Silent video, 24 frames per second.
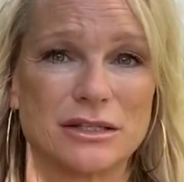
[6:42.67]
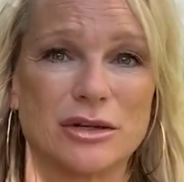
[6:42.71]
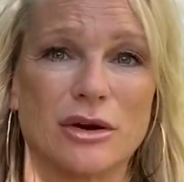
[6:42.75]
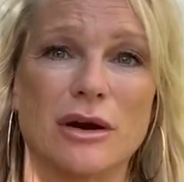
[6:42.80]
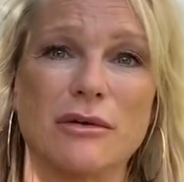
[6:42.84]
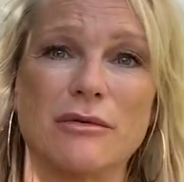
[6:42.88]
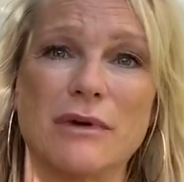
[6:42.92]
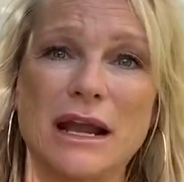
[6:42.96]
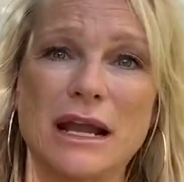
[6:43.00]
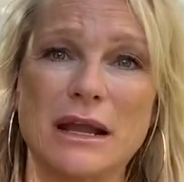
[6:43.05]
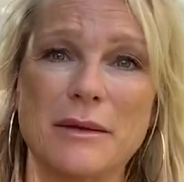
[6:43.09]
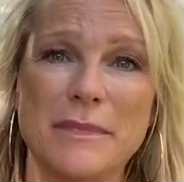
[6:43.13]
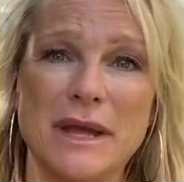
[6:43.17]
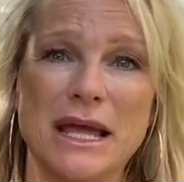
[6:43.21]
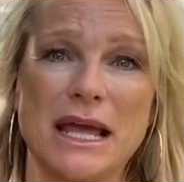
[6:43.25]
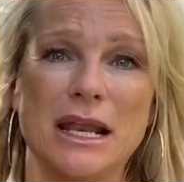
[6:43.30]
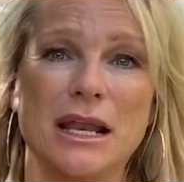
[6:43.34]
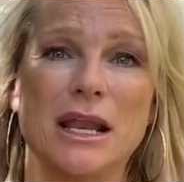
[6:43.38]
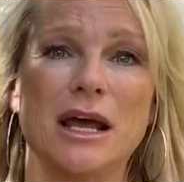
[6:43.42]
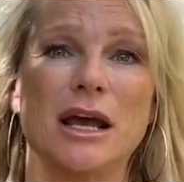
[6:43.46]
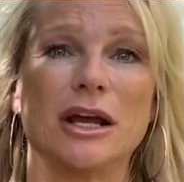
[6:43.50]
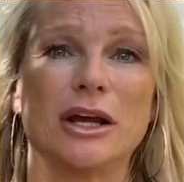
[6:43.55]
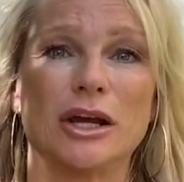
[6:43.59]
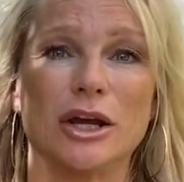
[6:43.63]
So I
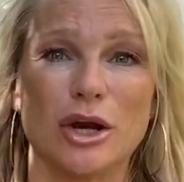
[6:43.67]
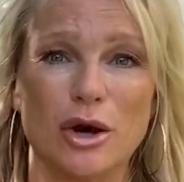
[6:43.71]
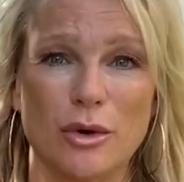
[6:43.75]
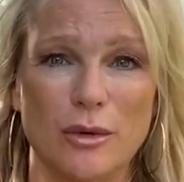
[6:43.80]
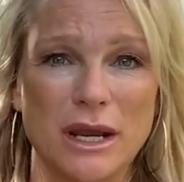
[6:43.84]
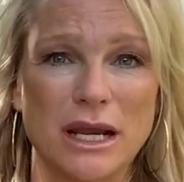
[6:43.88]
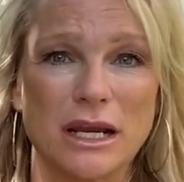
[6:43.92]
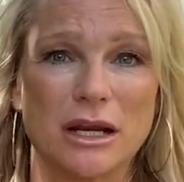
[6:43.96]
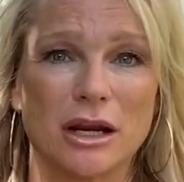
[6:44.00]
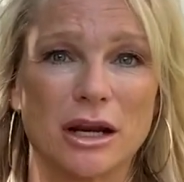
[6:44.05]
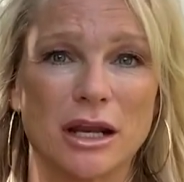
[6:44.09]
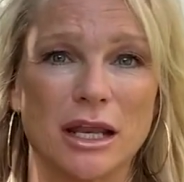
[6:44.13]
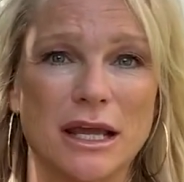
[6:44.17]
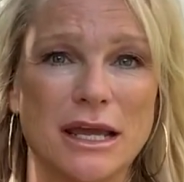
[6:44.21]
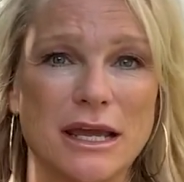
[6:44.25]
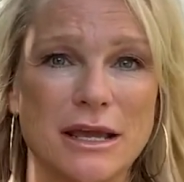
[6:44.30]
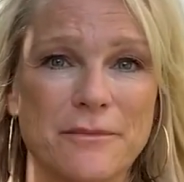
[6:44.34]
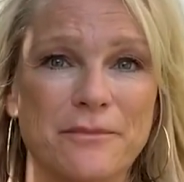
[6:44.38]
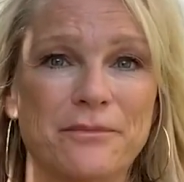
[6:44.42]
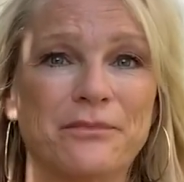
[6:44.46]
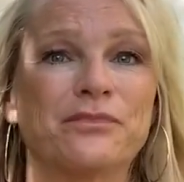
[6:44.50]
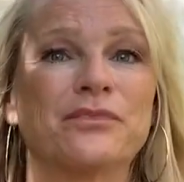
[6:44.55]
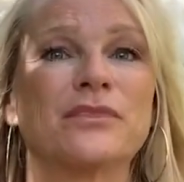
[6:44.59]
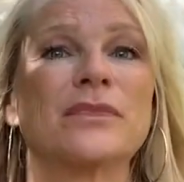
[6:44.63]
recommend going
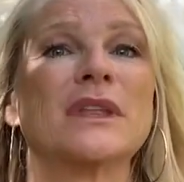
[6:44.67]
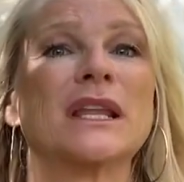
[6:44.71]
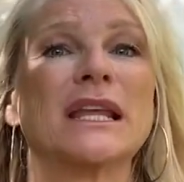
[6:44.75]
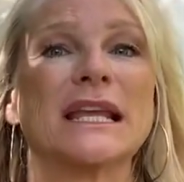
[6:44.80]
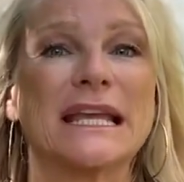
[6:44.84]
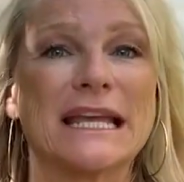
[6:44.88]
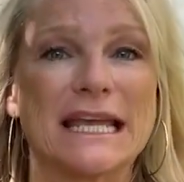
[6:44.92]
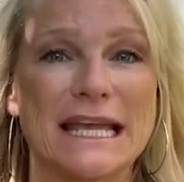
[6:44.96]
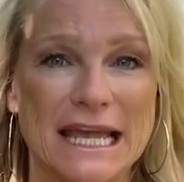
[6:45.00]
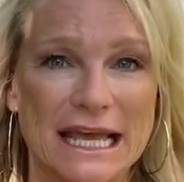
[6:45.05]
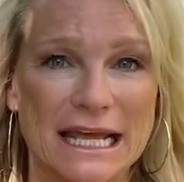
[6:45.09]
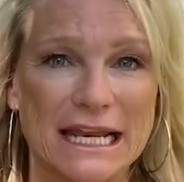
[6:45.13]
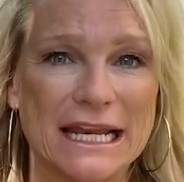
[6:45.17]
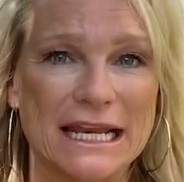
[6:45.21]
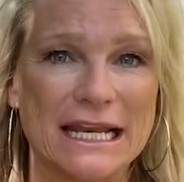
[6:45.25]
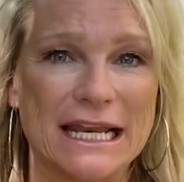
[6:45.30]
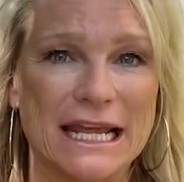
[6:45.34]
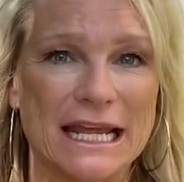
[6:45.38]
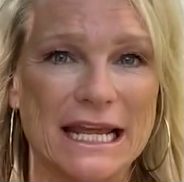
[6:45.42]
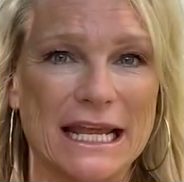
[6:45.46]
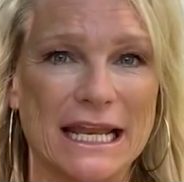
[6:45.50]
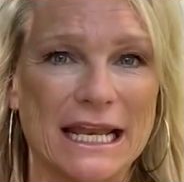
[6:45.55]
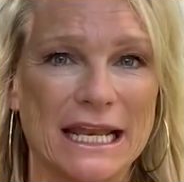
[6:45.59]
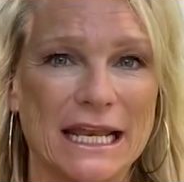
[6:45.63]
early, getting
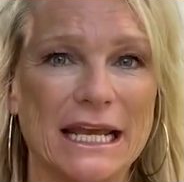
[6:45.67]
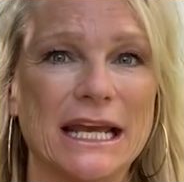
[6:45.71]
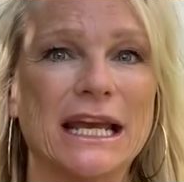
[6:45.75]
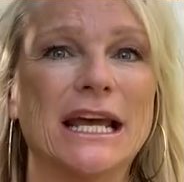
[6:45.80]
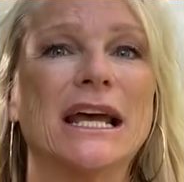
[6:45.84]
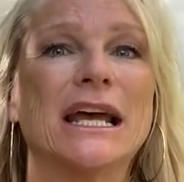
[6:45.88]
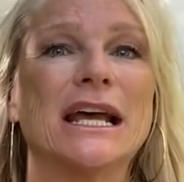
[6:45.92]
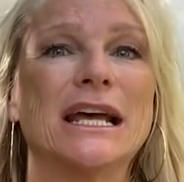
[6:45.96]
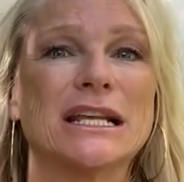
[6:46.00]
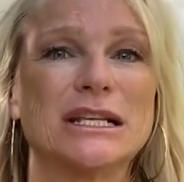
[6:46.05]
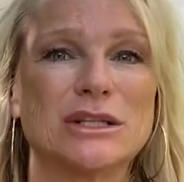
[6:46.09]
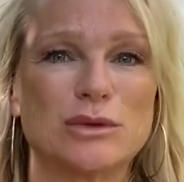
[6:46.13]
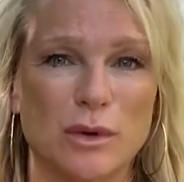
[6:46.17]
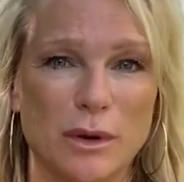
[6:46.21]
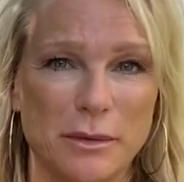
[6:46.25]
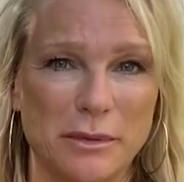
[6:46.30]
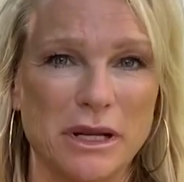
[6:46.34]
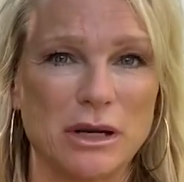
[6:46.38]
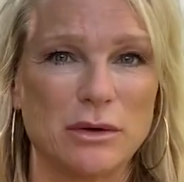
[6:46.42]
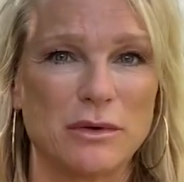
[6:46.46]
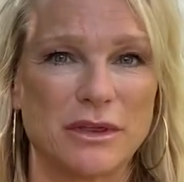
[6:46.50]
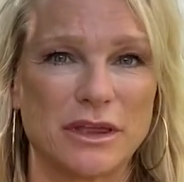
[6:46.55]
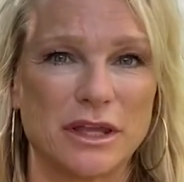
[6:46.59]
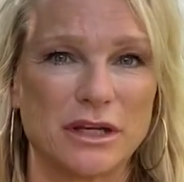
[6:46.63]
in,
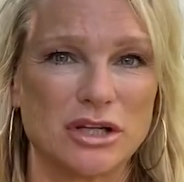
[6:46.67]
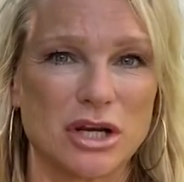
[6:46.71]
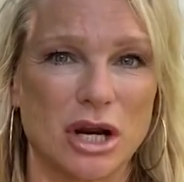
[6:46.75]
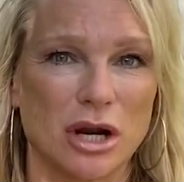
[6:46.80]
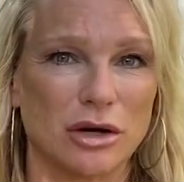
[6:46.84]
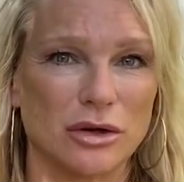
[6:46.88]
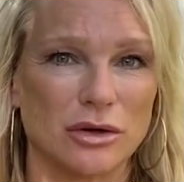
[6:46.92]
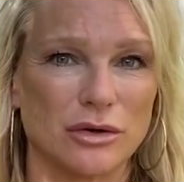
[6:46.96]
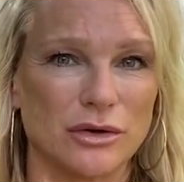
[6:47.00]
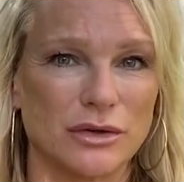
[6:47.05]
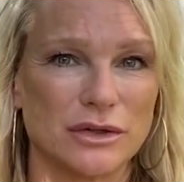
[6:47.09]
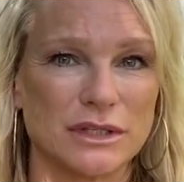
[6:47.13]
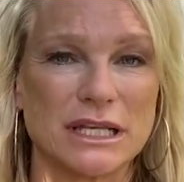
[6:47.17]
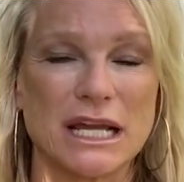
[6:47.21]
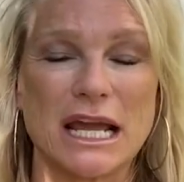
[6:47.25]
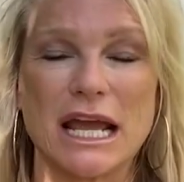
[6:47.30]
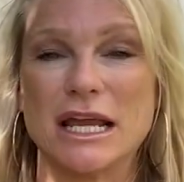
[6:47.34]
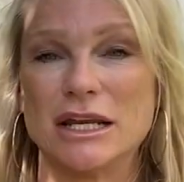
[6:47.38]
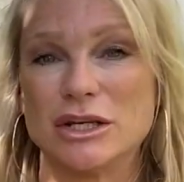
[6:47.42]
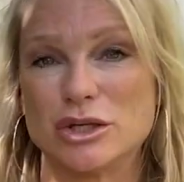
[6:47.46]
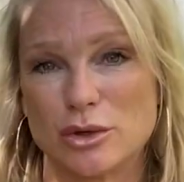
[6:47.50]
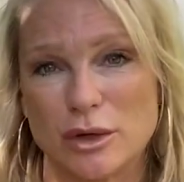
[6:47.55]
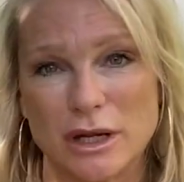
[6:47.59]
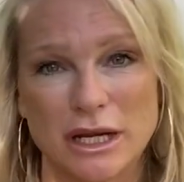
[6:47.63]
swimming with the turtles,
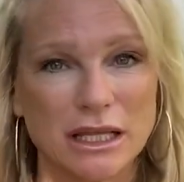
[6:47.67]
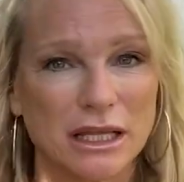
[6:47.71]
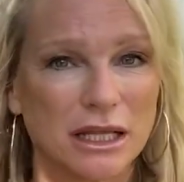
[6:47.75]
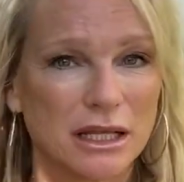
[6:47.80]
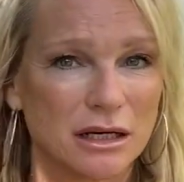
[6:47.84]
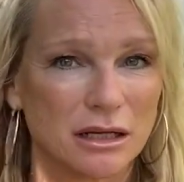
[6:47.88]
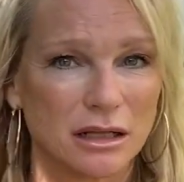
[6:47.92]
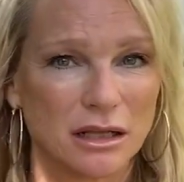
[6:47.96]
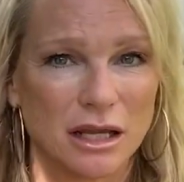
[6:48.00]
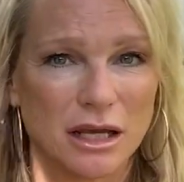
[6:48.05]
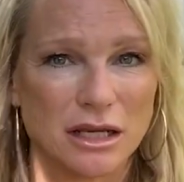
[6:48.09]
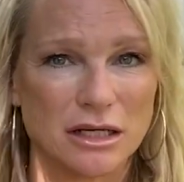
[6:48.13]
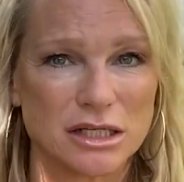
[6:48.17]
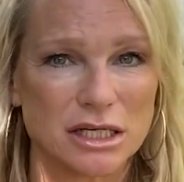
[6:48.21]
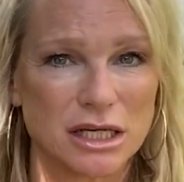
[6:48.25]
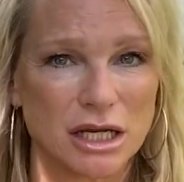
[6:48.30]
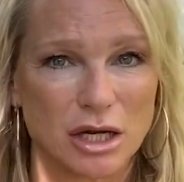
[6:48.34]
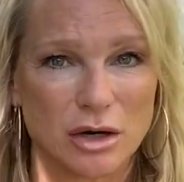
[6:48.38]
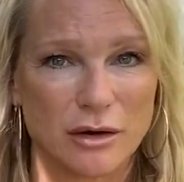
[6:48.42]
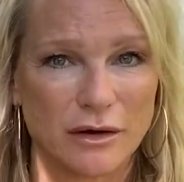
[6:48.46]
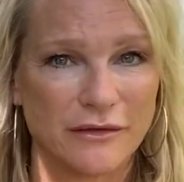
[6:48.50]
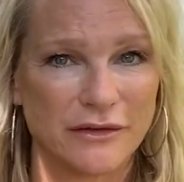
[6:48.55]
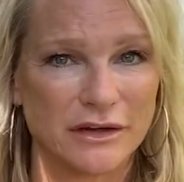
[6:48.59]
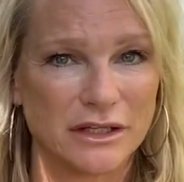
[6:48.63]
enjoy a little lunch at
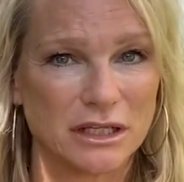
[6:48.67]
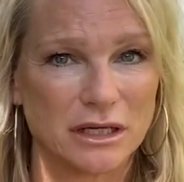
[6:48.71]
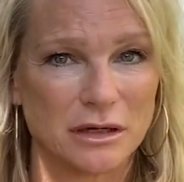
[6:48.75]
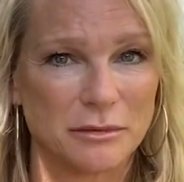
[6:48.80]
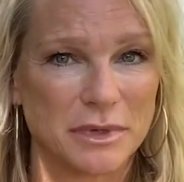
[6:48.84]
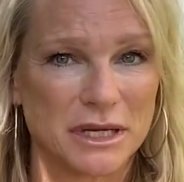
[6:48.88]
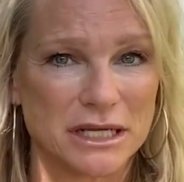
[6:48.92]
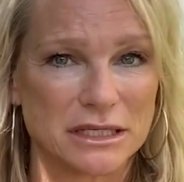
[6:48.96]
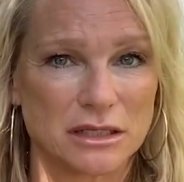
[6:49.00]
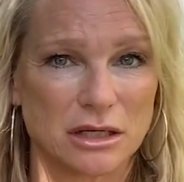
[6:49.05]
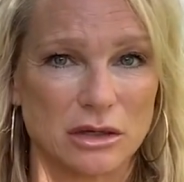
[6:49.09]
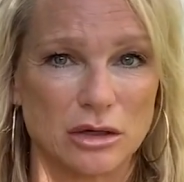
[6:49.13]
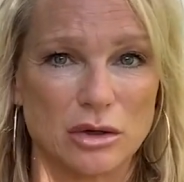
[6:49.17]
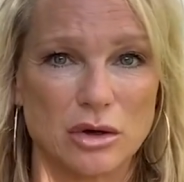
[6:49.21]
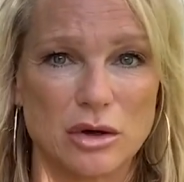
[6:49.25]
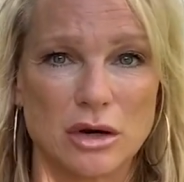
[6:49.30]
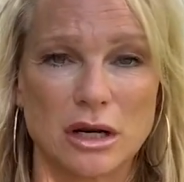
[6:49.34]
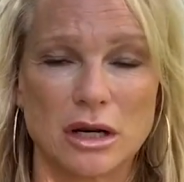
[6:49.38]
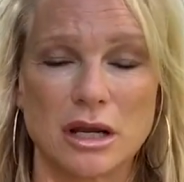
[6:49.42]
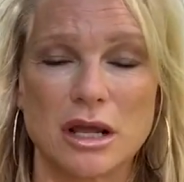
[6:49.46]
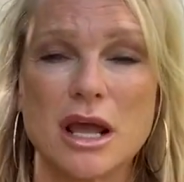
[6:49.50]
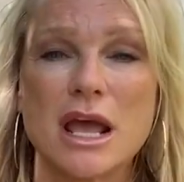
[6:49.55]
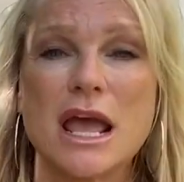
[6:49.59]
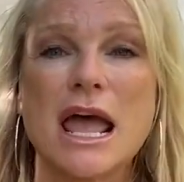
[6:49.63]
Cueva del
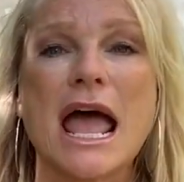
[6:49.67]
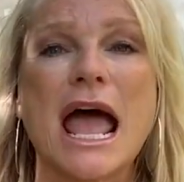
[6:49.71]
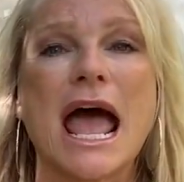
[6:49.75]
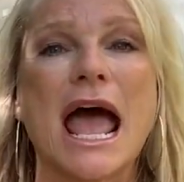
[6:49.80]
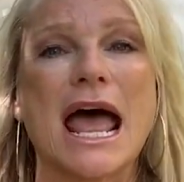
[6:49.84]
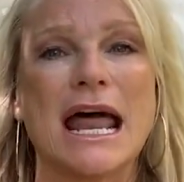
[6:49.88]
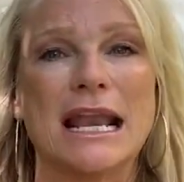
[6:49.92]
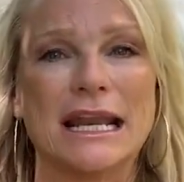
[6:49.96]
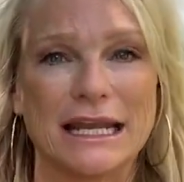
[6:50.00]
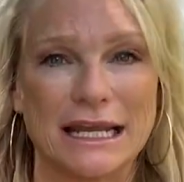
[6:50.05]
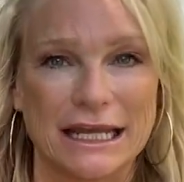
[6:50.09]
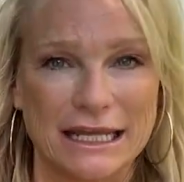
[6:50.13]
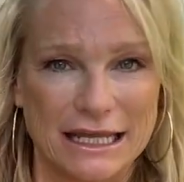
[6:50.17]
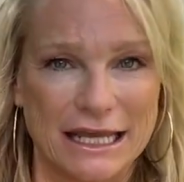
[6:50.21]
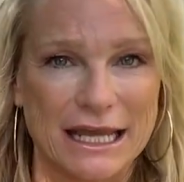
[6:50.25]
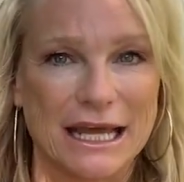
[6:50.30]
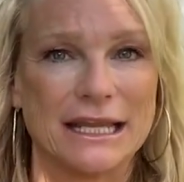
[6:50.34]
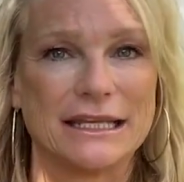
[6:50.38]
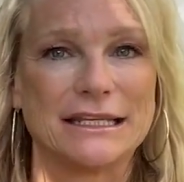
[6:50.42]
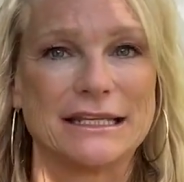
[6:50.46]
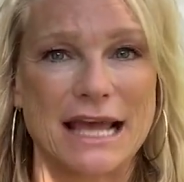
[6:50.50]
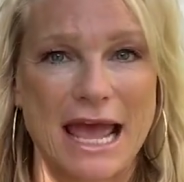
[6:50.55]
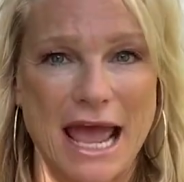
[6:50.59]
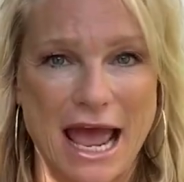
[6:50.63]
Pescador, and
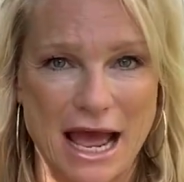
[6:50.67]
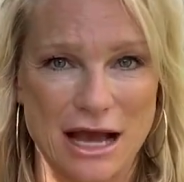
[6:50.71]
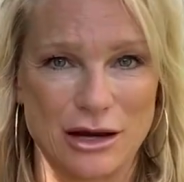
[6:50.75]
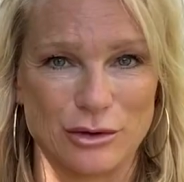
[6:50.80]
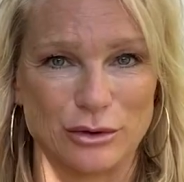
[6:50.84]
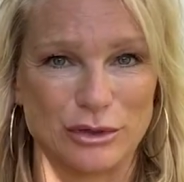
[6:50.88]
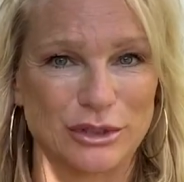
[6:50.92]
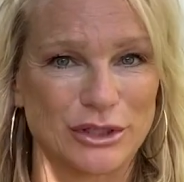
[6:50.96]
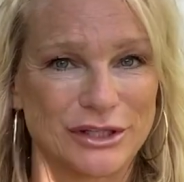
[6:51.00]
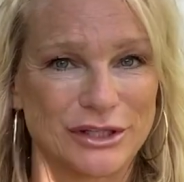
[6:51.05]
get out.